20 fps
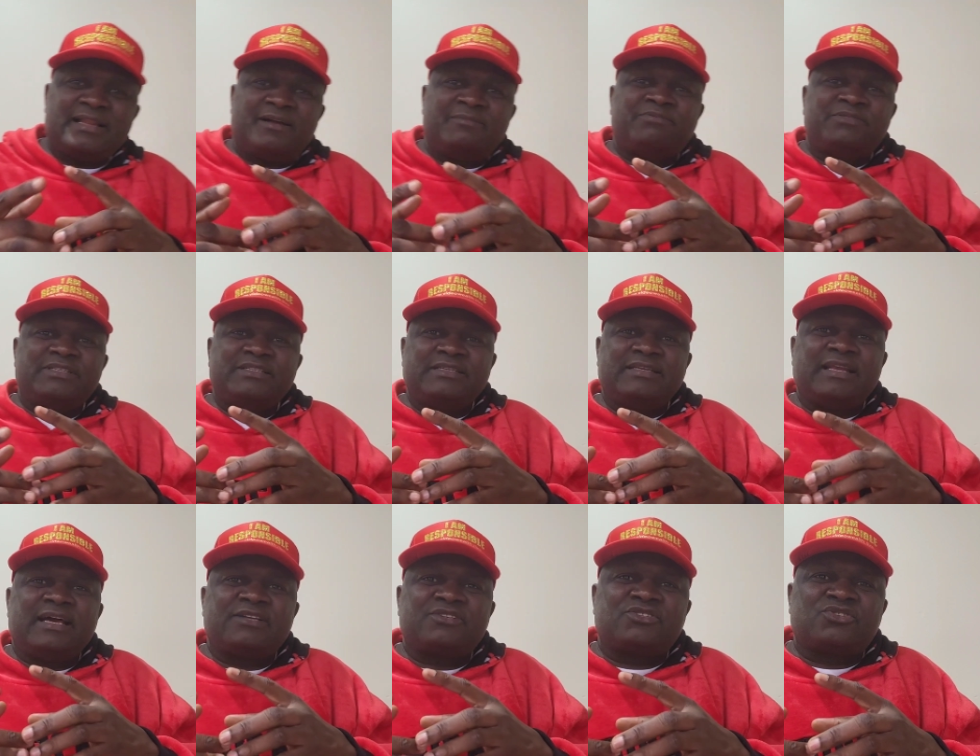happened
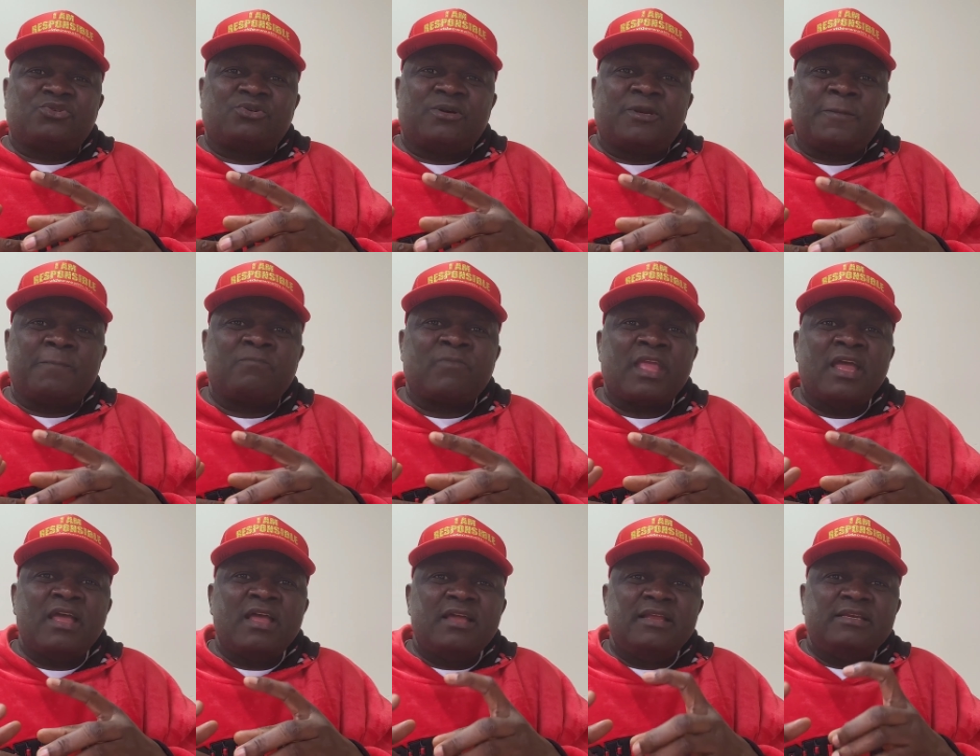in that story.
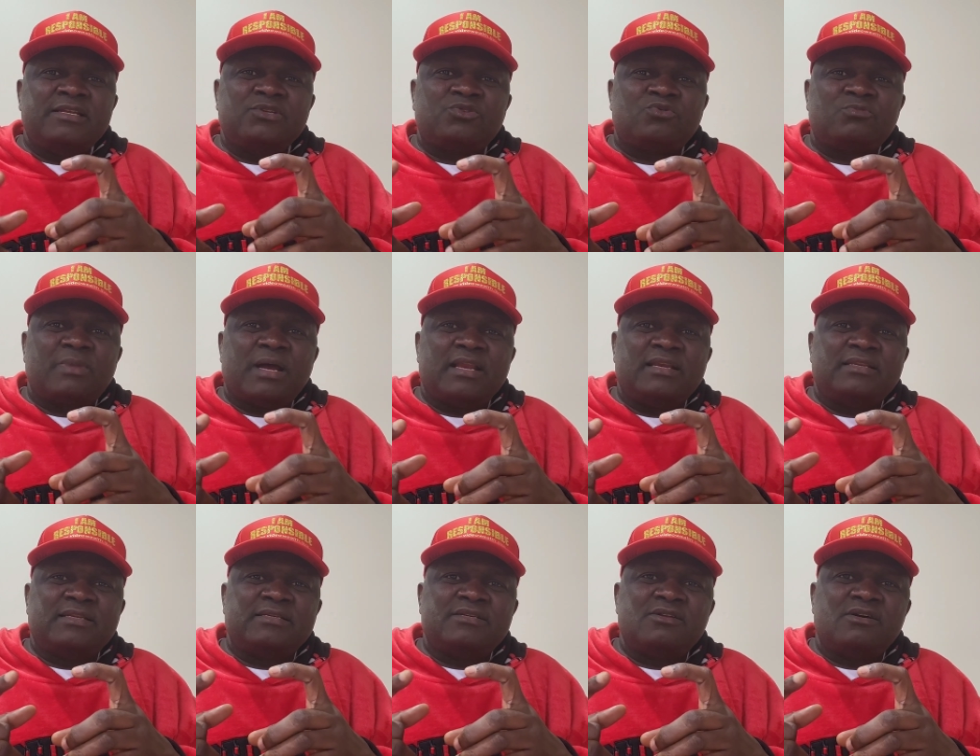This
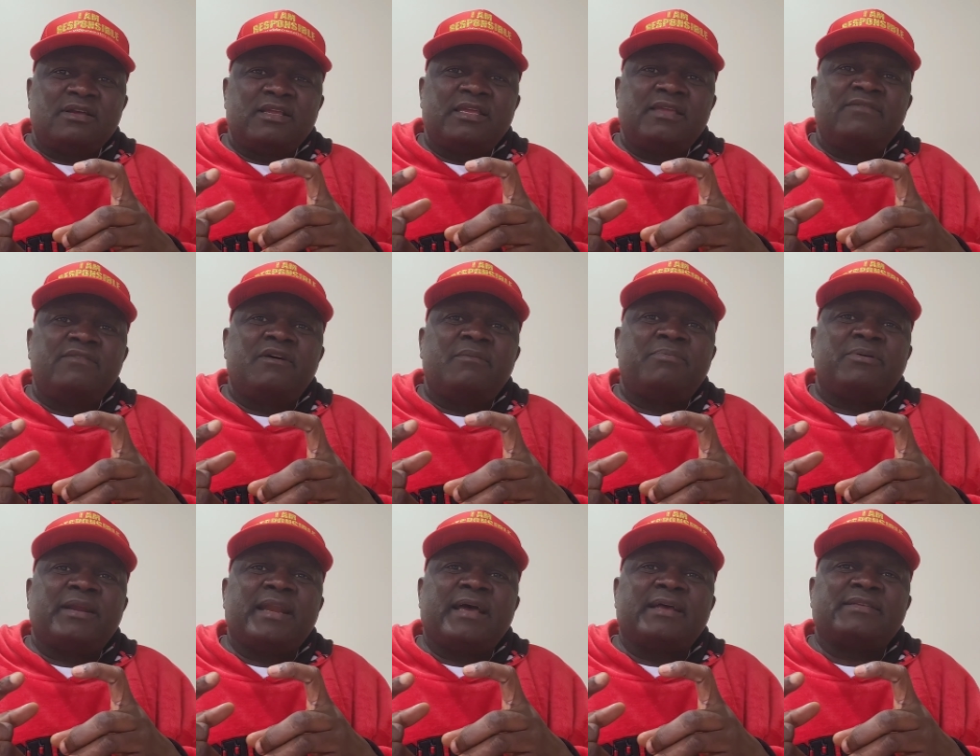woman did not give
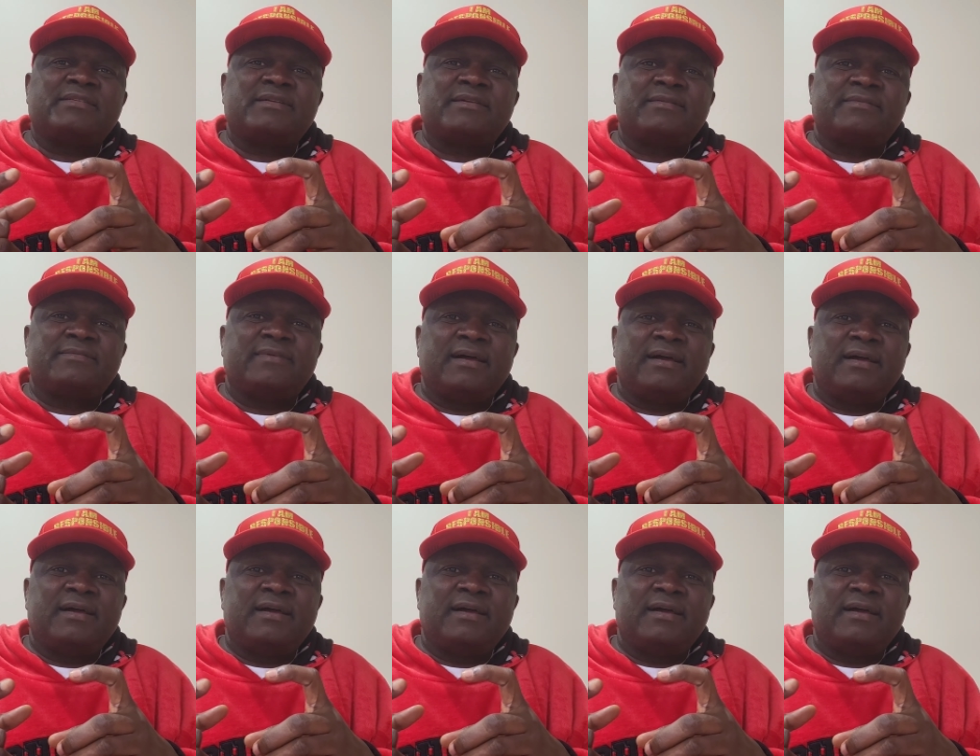up on herself.